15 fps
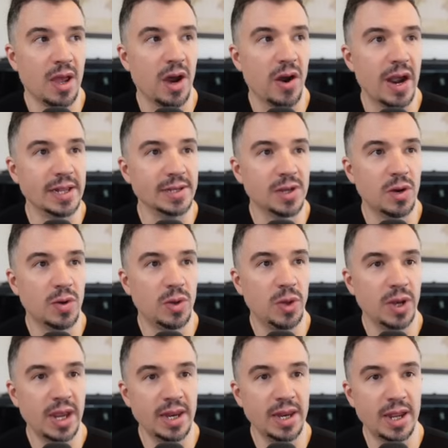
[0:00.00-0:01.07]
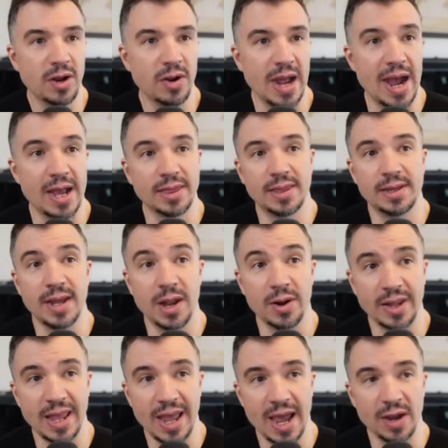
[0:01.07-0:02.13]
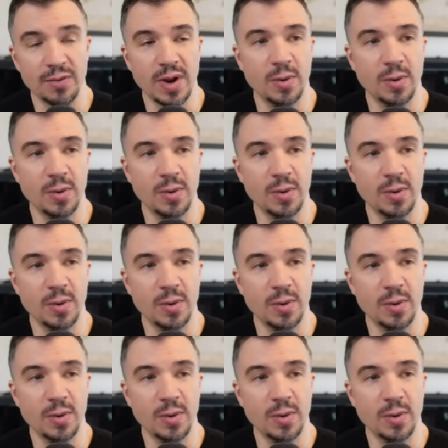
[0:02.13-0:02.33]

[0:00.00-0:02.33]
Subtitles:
All right, so looking here at the dollar CAD,